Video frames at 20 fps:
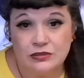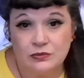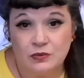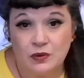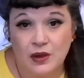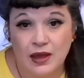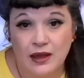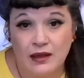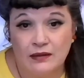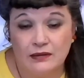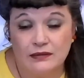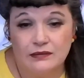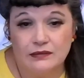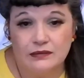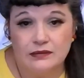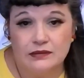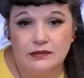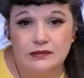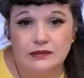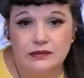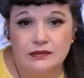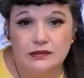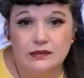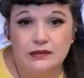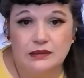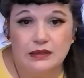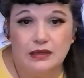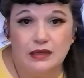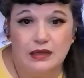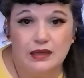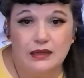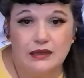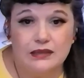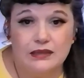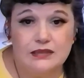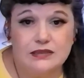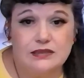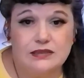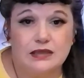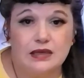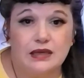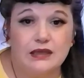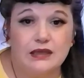well. And he's like,